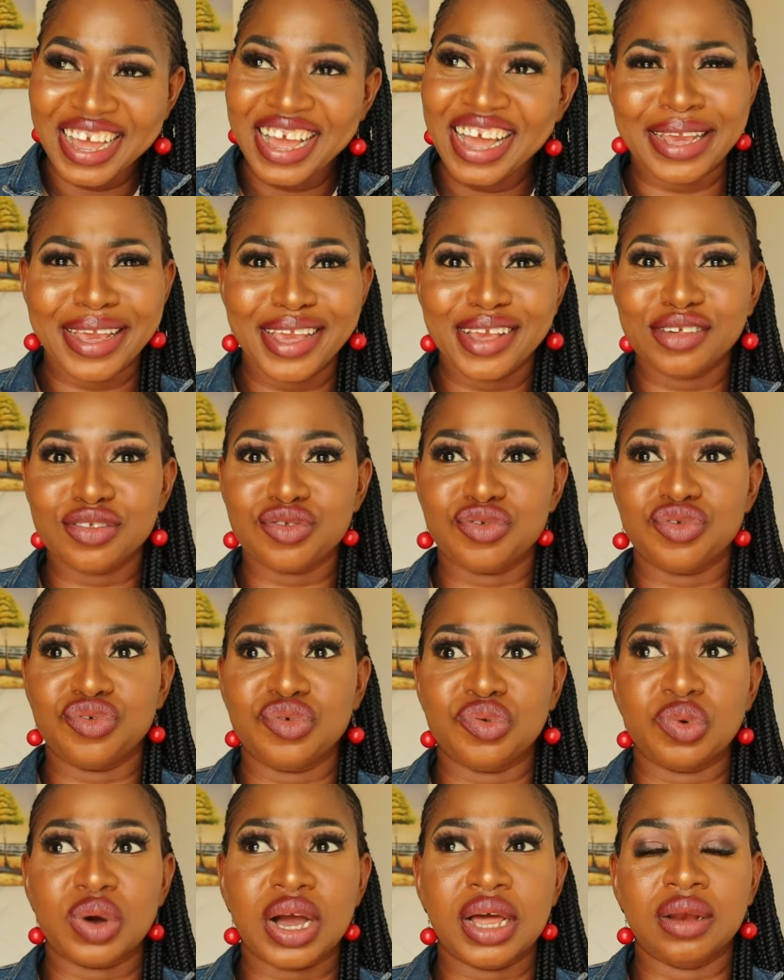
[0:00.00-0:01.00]
In case
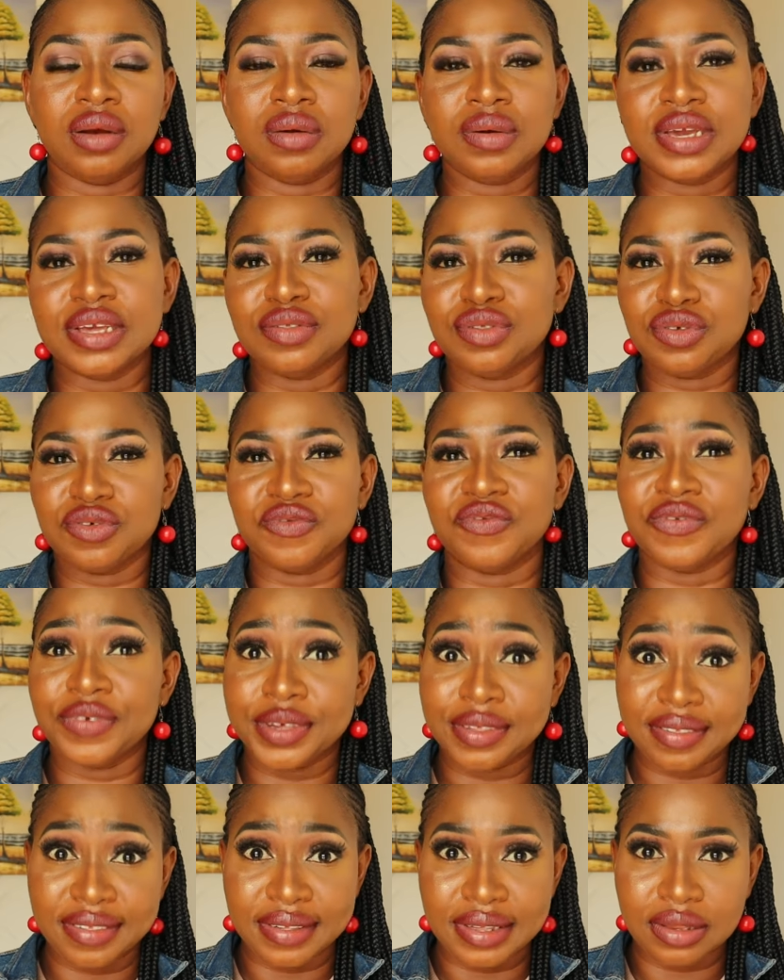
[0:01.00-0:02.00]
you are looking to
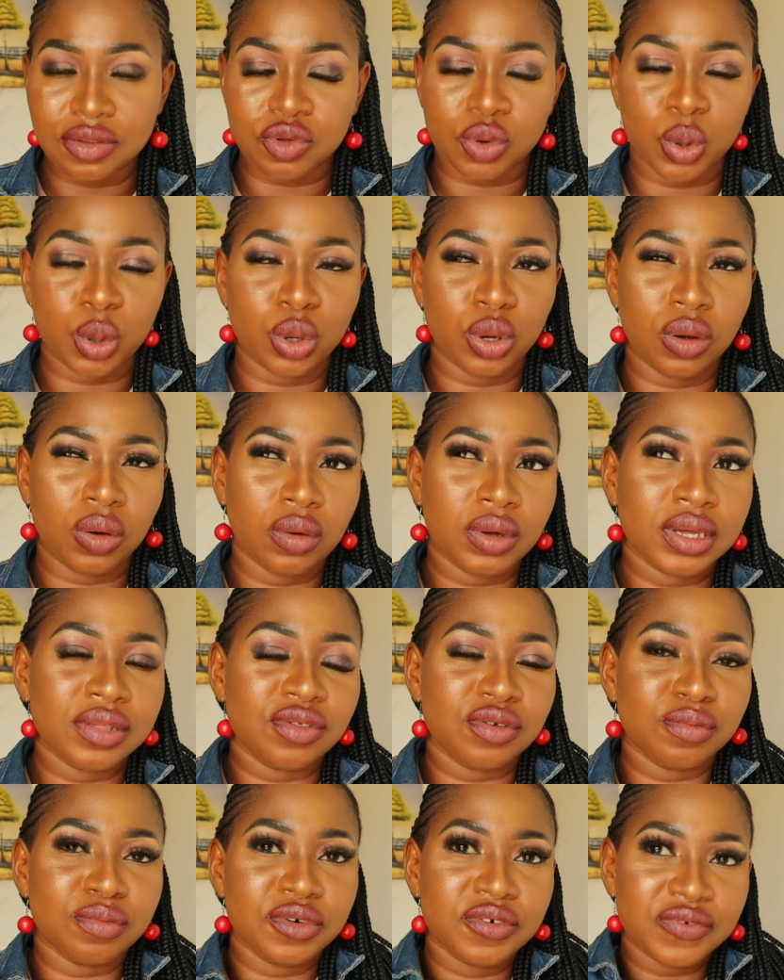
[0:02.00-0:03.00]
visit or you're looking
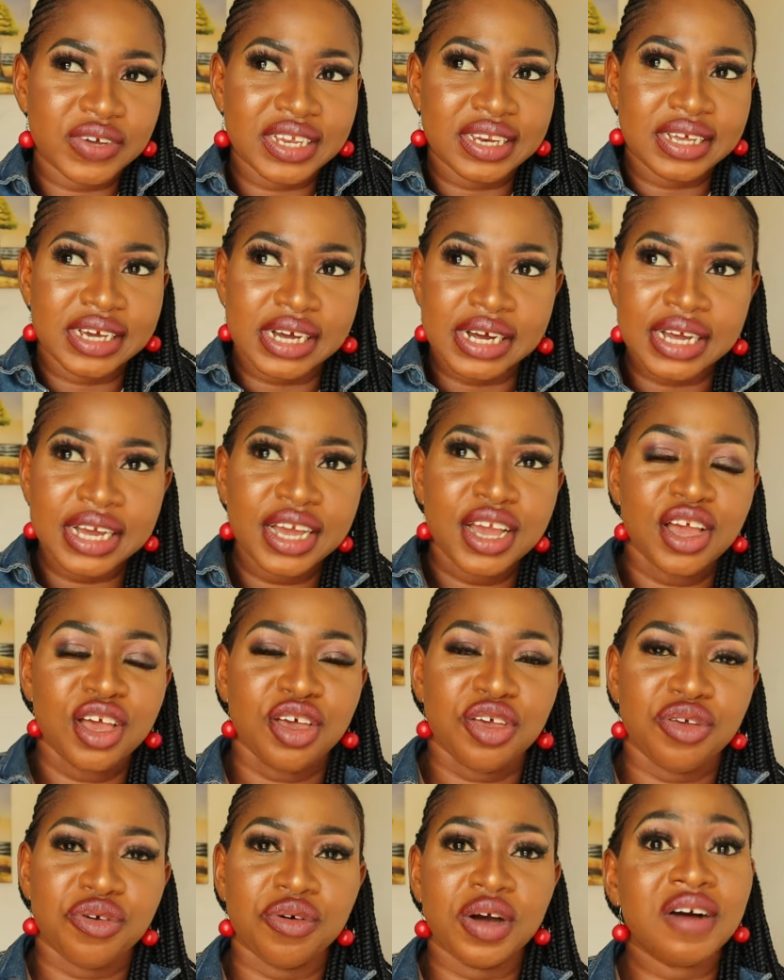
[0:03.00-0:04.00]
to move in here,
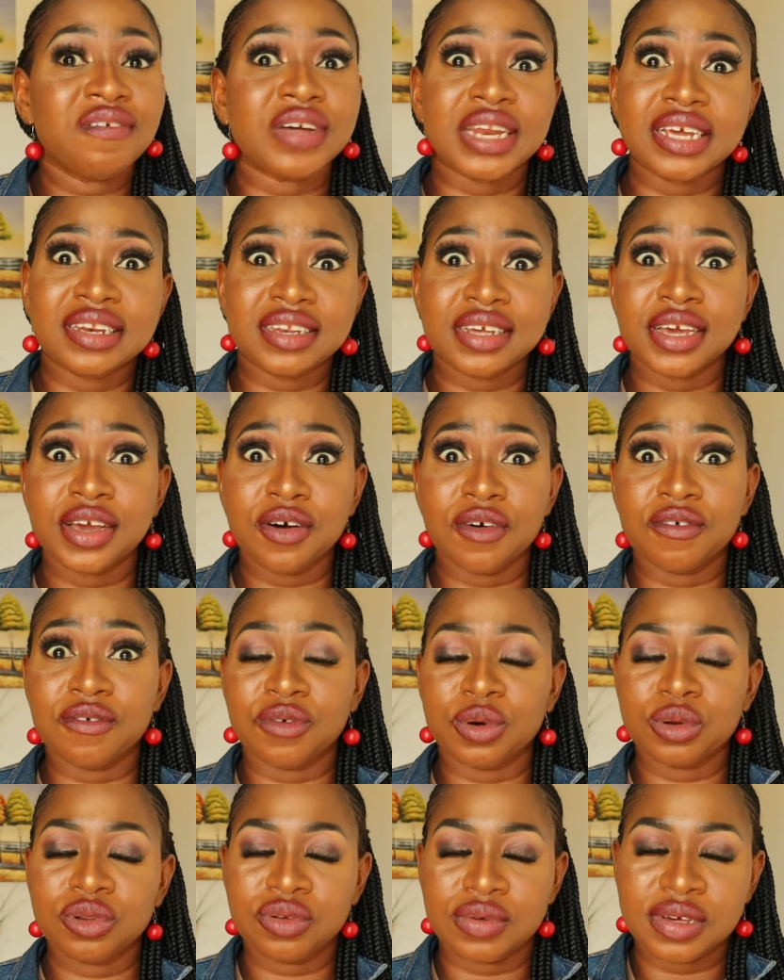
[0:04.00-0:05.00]
you have an idea
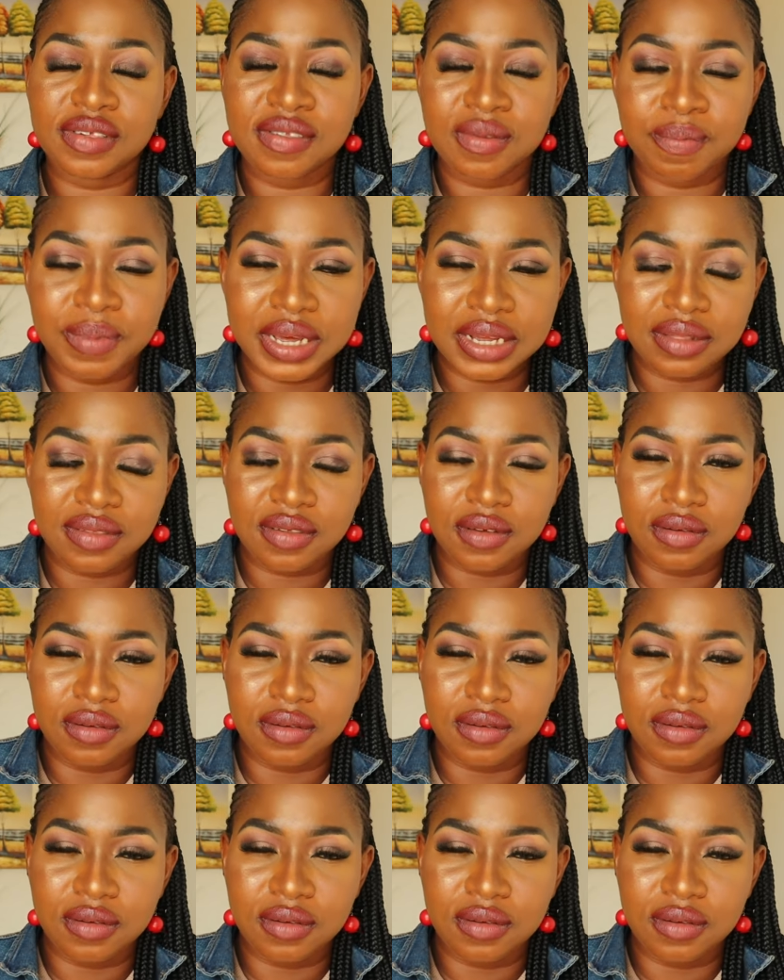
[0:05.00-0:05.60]
of what to expect.